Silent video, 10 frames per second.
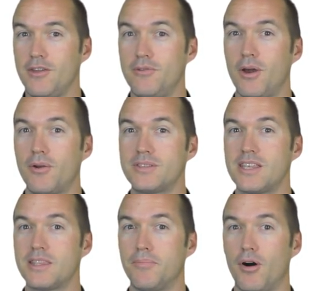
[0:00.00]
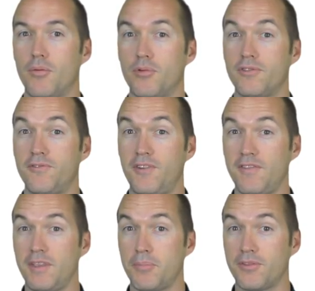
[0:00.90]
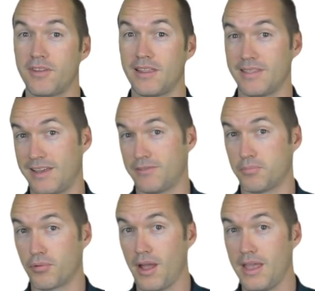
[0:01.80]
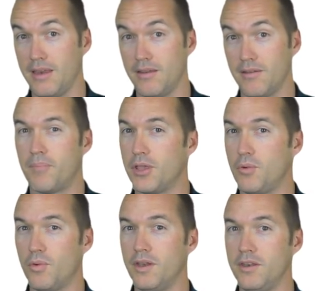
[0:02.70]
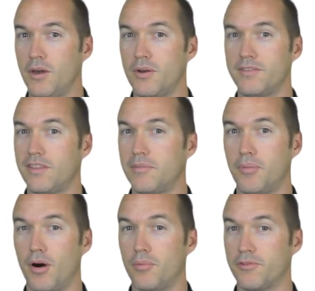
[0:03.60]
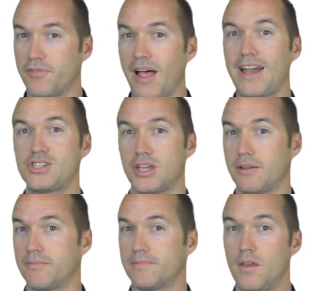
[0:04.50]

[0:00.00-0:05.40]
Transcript: you'd notice that the bulb was 50% less bright, but you wouldn't notice that the bulb was flashing.